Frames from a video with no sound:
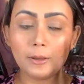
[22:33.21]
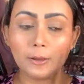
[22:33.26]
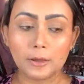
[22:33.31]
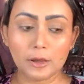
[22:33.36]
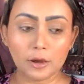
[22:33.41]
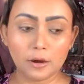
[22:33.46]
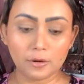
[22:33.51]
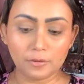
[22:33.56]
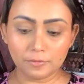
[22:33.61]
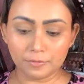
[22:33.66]

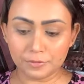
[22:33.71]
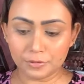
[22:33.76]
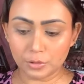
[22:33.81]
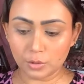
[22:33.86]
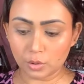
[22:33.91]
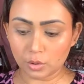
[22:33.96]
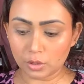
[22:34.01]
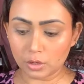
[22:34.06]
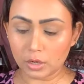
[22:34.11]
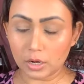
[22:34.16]
of
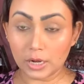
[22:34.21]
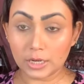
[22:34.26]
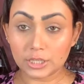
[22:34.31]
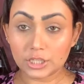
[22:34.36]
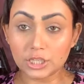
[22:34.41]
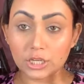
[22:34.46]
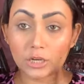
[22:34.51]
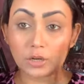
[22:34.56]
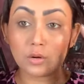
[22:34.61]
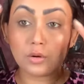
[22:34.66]
your
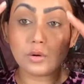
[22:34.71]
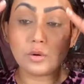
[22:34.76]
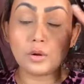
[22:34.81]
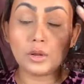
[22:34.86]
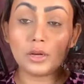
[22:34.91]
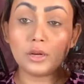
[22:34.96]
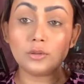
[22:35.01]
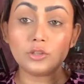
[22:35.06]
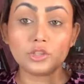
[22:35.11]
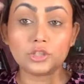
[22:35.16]
eyeshadow
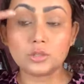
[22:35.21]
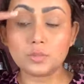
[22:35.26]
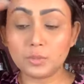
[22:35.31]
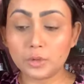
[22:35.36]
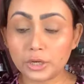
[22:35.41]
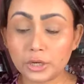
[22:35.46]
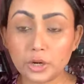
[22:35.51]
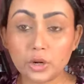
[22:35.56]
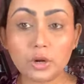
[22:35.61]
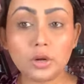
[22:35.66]
and just put
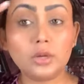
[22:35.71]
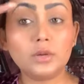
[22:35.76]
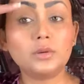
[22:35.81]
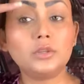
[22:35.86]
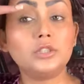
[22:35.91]
it on.